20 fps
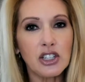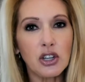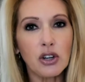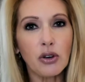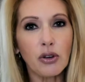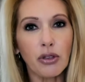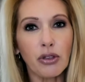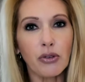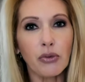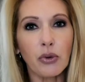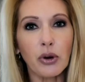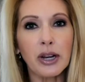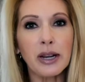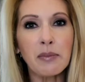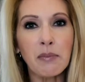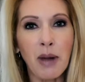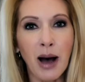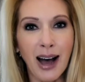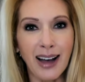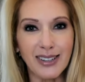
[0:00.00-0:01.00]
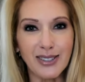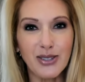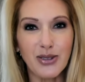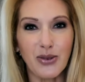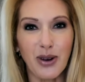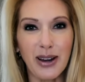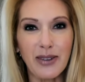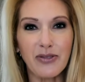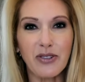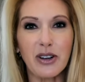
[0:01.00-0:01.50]
it took three
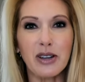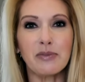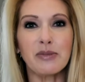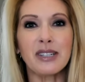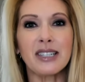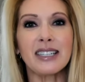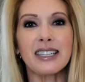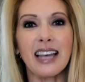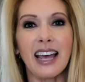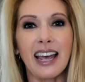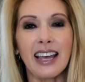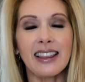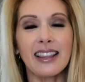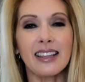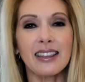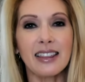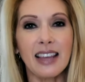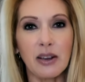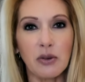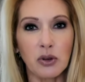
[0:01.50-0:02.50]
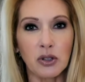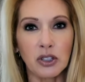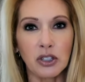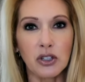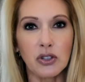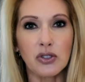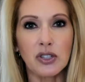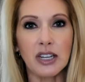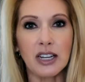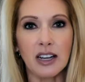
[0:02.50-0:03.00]
months, right, for him to say that they were
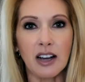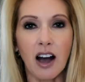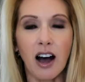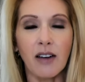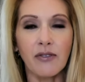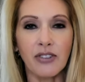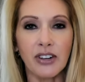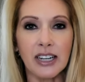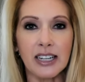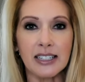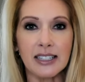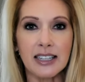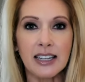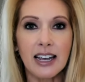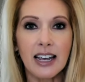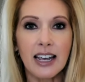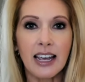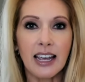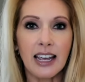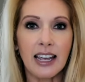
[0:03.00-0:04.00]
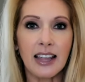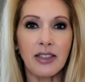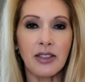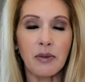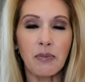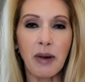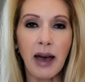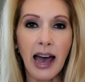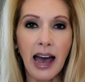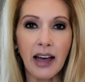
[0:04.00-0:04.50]
losing confidence in
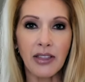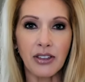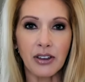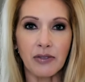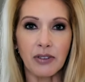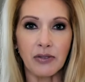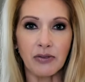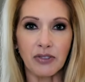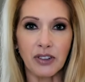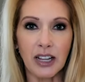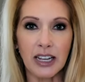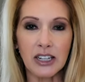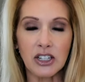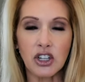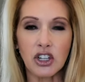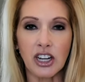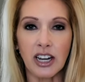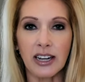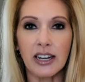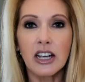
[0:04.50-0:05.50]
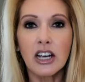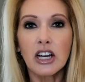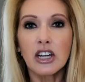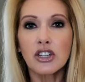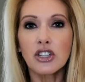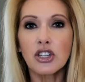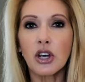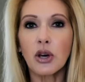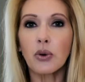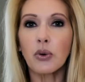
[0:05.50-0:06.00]
the path of inflation.
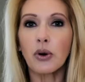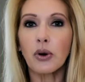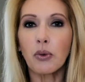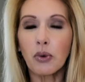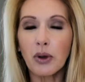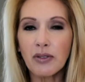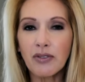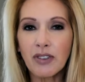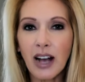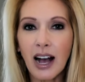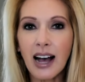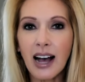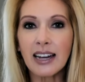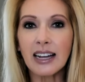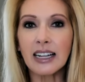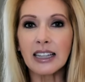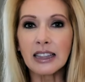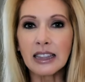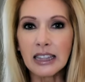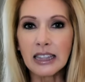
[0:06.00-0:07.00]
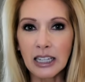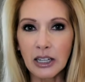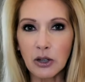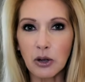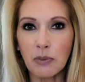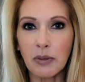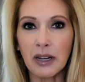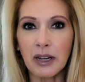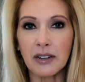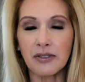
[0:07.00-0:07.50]
So we've got a
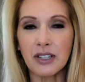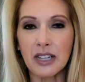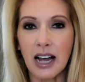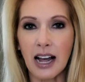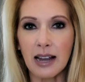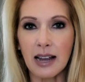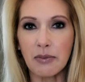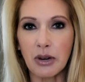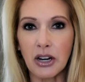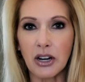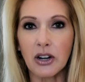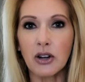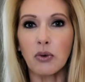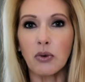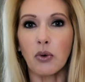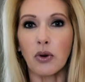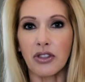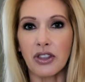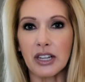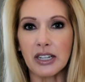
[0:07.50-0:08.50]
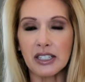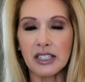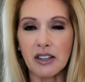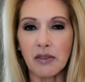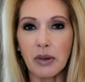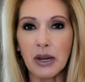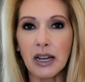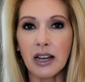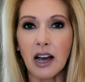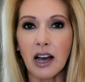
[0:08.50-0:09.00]
little bit of time here where things
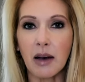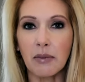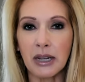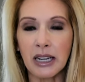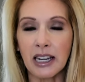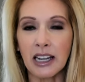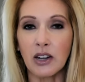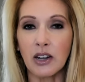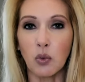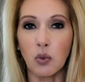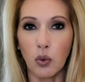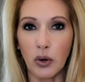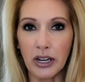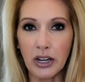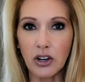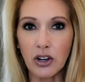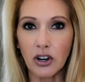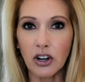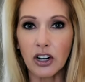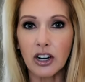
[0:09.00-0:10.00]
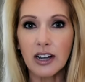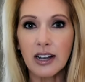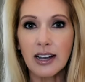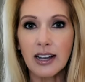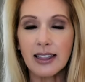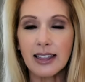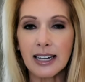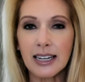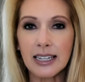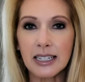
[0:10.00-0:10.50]
have been coming in weaker
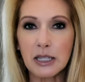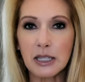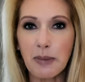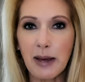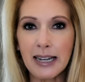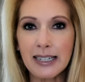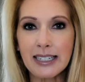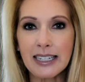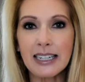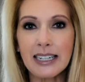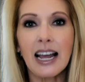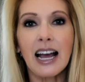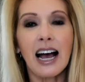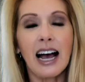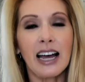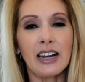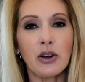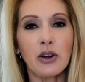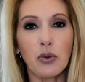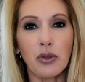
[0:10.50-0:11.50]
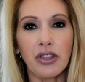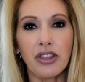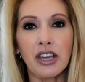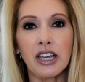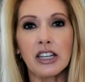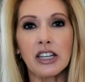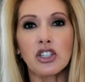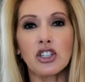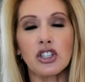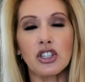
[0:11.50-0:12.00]
than expected. I don't
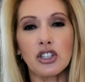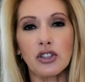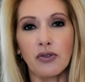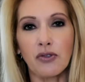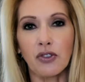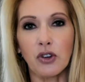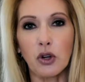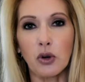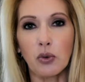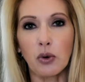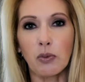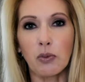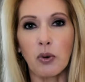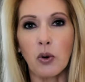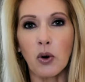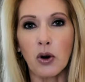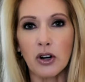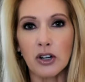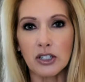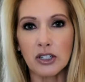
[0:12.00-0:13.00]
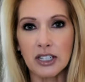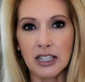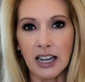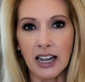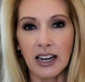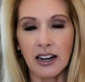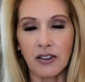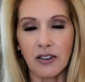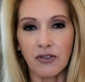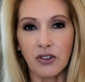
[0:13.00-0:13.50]
think just a few reports
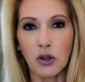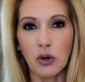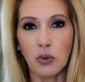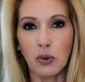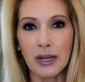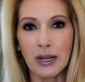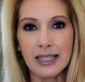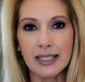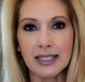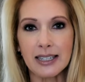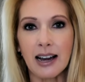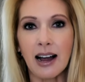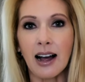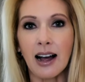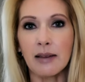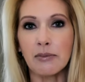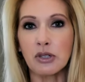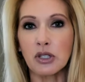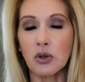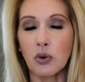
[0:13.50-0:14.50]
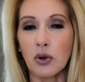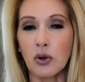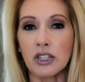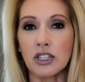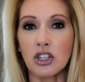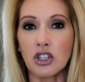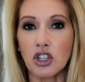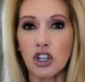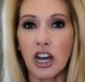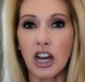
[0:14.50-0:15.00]
and a few weeks time is going
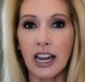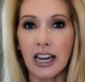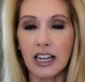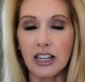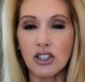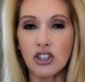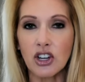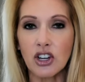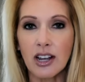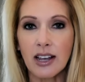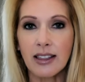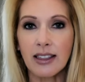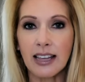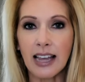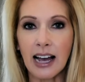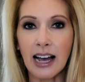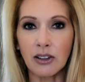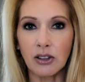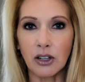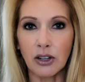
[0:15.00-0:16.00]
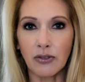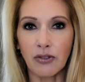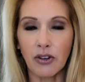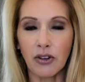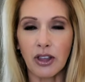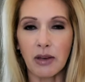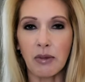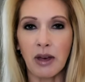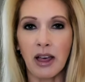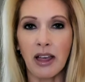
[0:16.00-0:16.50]
to change change the outlook
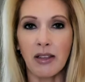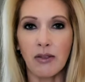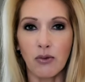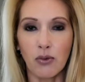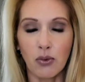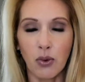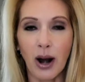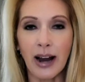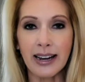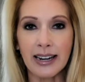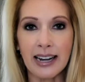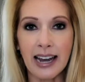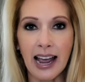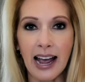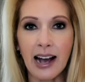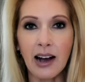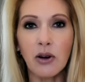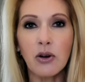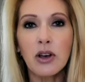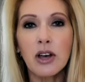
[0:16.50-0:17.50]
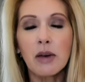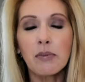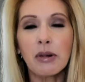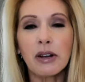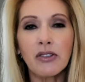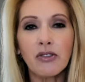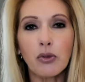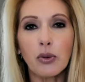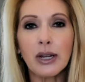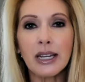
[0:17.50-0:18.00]
for them right now. But
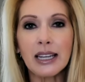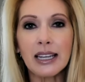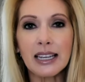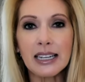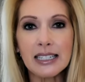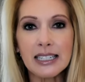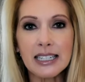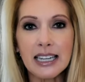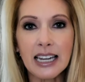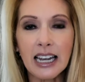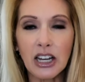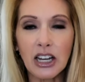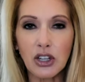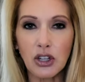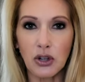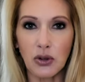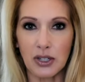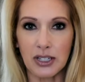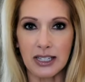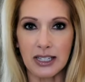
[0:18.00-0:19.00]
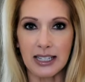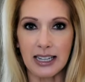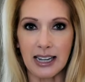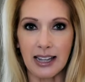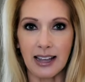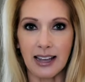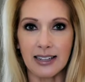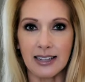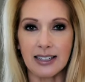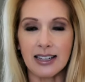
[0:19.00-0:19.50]
if we continue to see
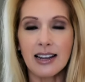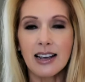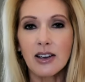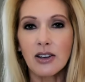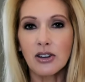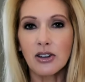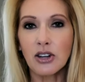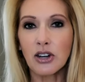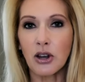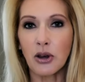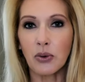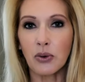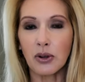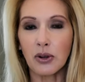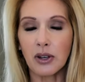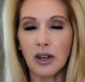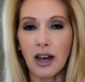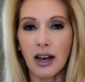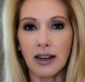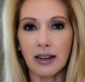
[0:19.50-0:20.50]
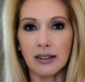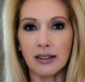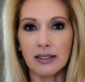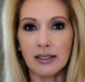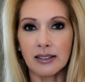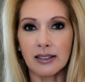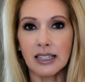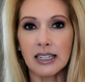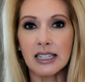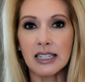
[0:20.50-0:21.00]
this, you know, uh,
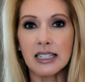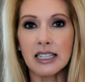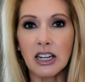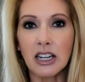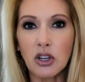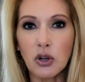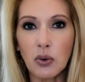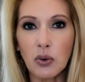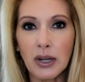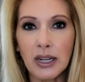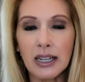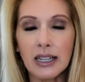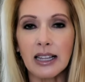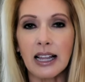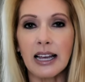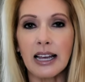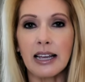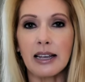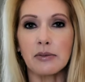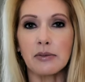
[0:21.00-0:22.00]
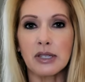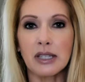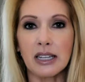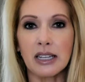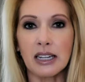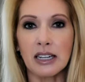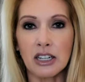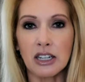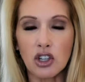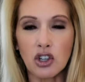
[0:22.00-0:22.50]
the continuing claims,
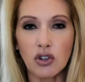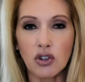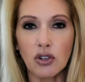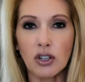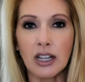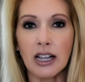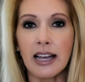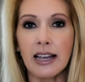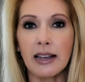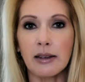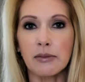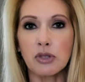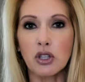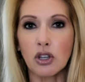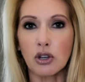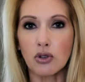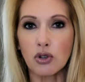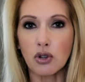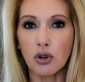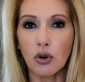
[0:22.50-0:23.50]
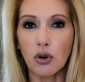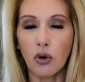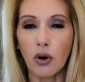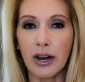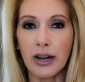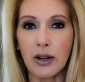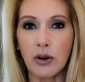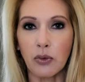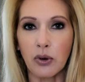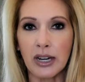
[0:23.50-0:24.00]
the initial claims, those are
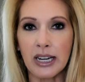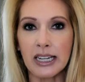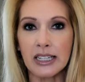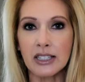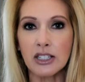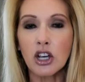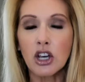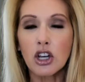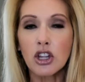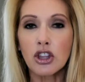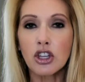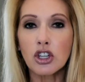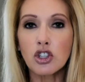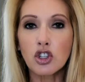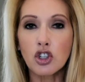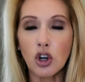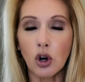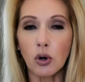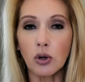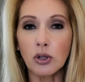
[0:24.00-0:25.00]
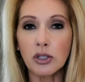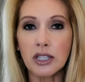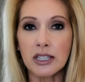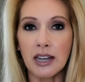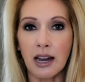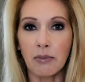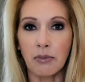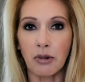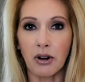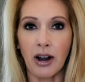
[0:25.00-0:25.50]
great reads. The JOLTS
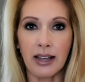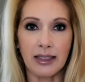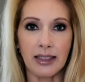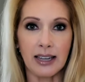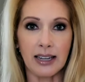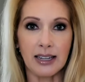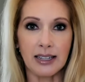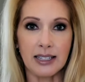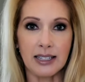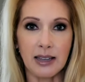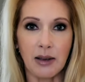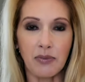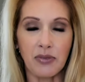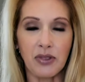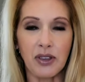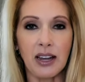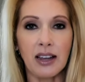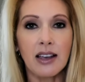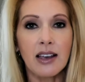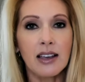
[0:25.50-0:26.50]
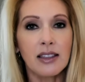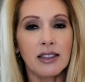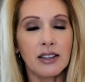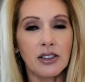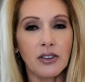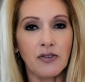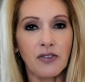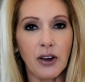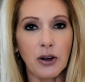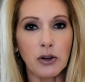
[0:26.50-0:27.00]
number, I think, is something that
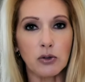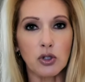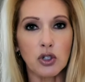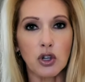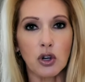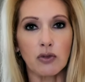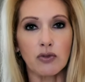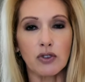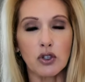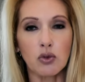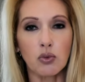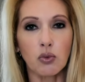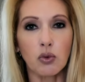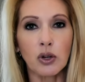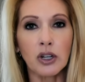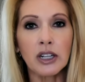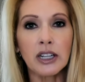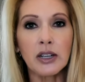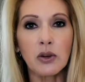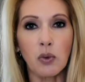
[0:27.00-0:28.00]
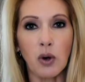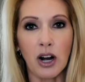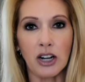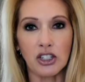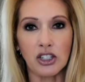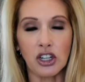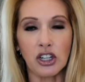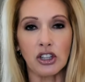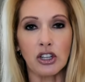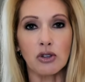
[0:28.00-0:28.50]
the Federal Reserve is really
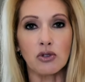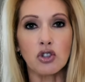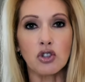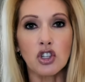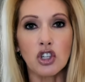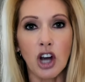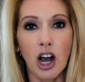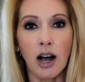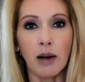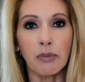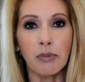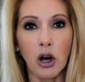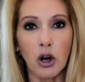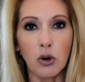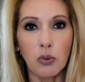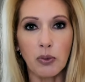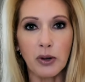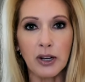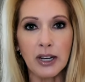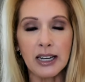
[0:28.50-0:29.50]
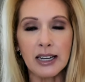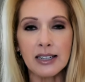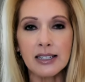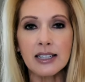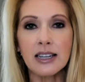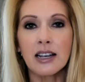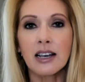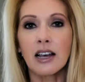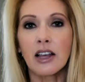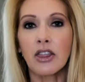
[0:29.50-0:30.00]
watching those job
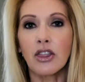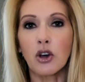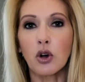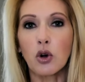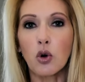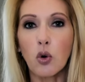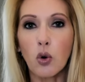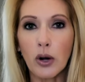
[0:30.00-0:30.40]
openings, the